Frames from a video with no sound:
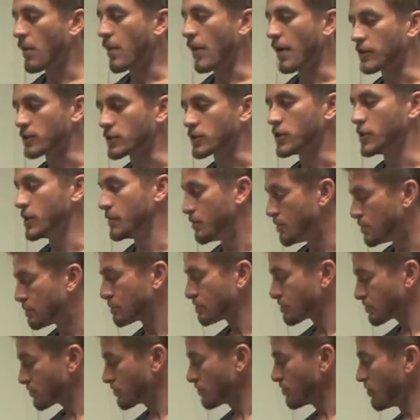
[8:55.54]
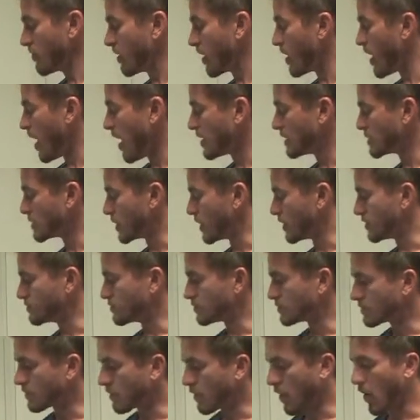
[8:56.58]
That's good. So
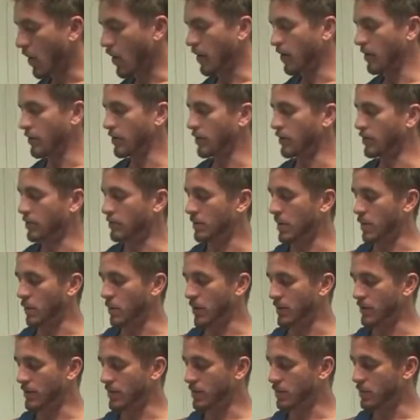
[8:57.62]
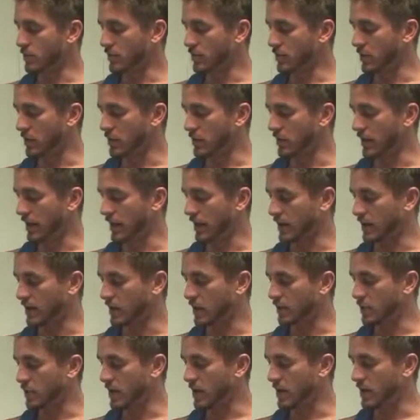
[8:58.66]
on my wifey will probably like a
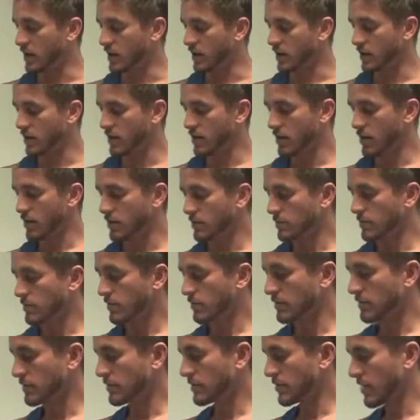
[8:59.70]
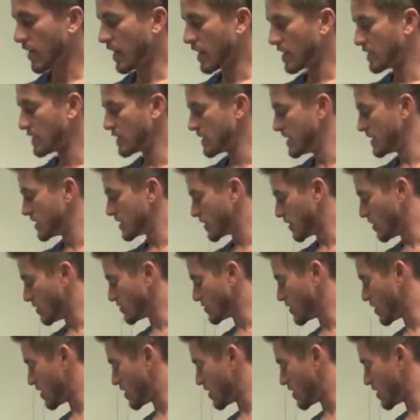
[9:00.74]
little bit of sea salt